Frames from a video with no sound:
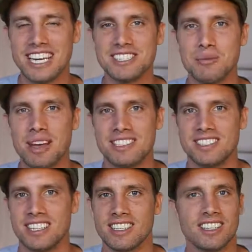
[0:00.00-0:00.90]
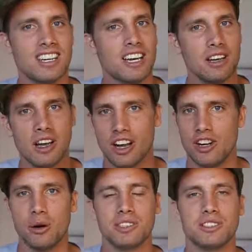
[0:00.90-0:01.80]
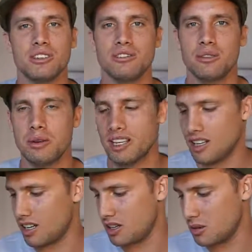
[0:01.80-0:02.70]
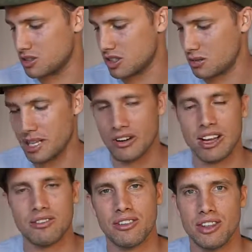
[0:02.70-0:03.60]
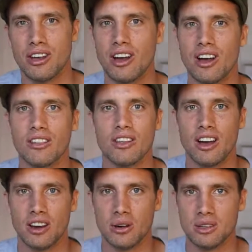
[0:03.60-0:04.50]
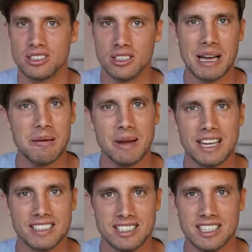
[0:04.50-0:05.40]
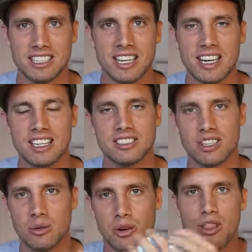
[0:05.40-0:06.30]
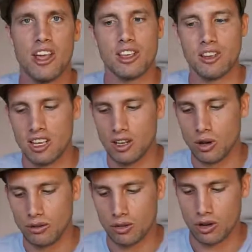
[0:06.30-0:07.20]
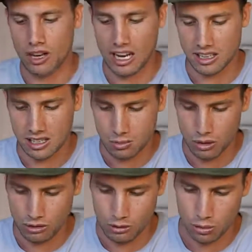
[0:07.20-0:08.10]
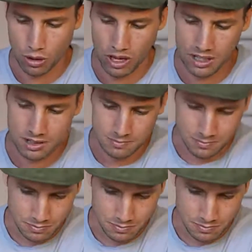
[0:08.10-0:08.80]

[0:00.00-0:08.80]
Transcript: Tastes amazing. I know it's good for me. I know it's going to be great for the earth. I know it's amazing. So I want to thank you, Igor, for creating this beautiful product,